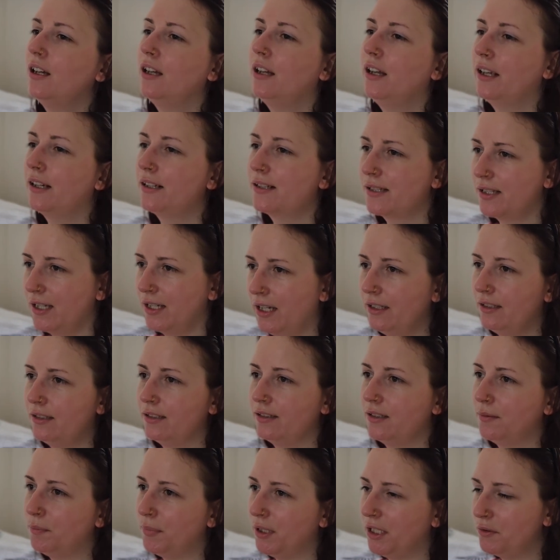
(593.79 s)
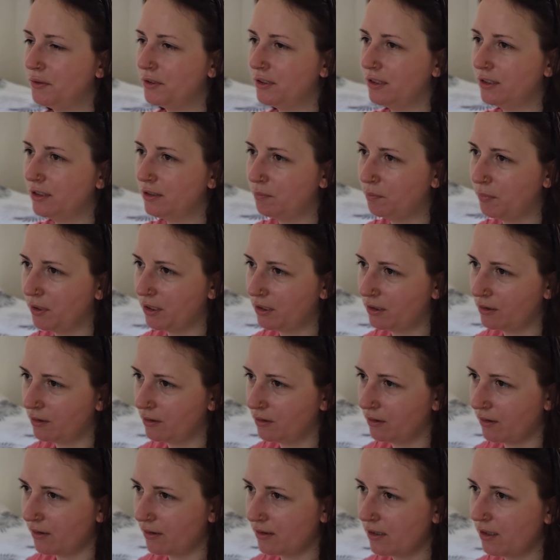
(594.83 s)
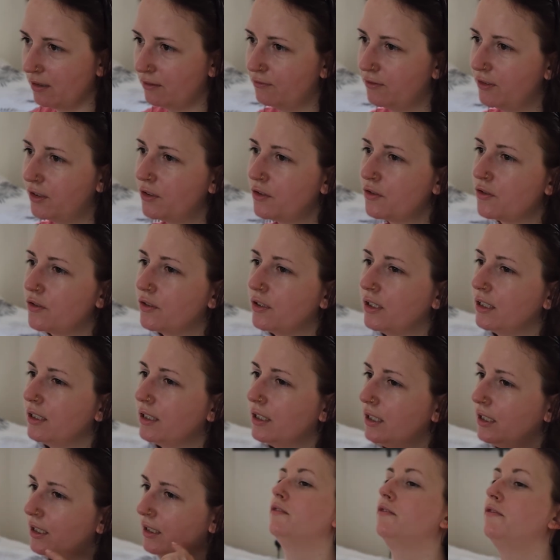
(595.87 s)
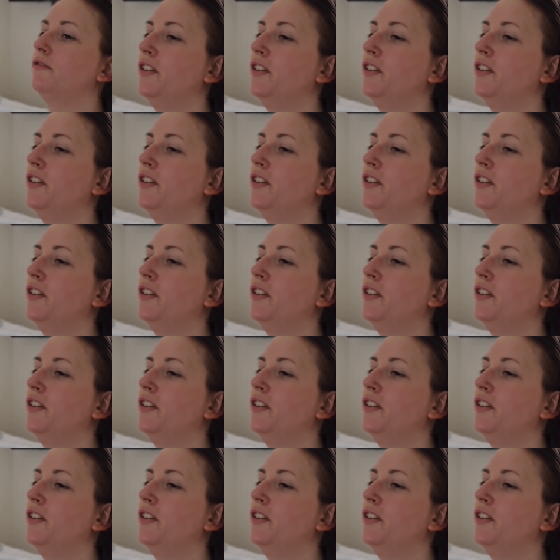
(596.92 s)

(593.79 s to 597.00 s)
excited about it, because unfortunately,